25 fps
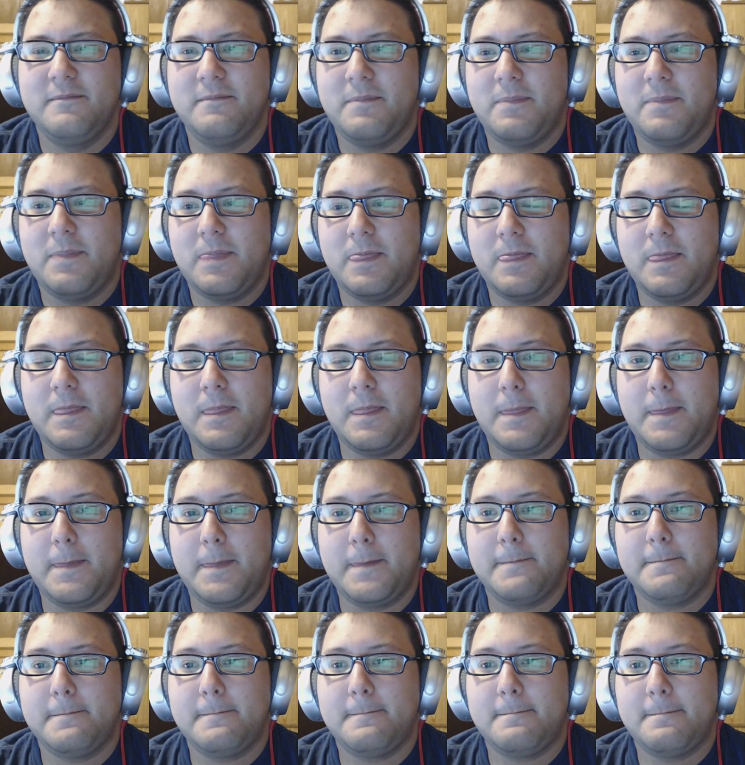
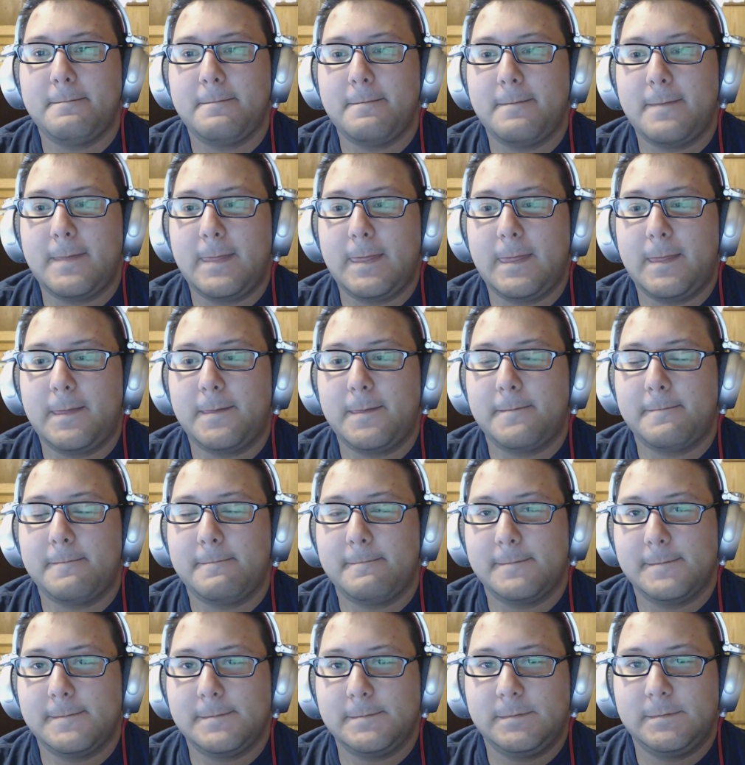so-called Vega graphics
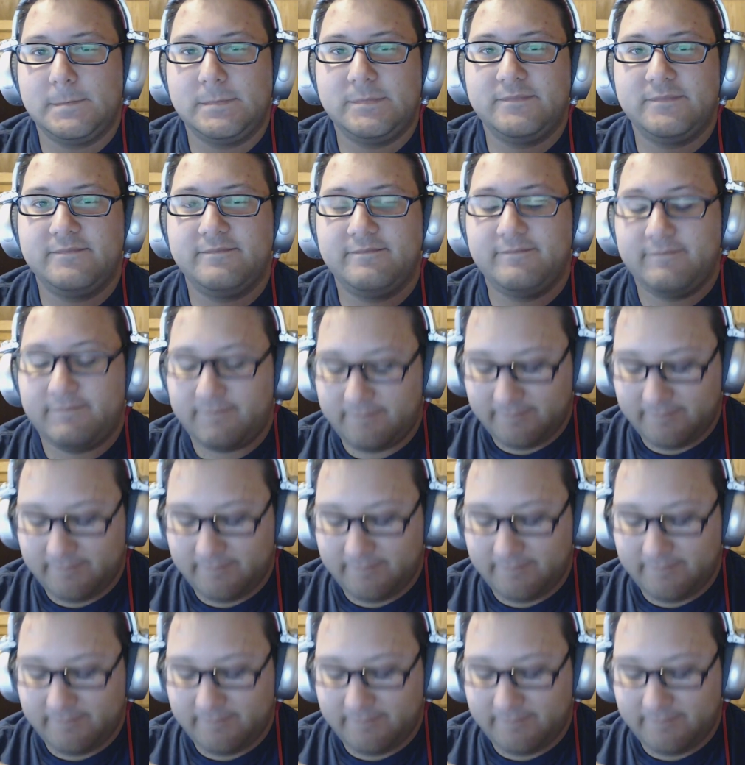on this thing?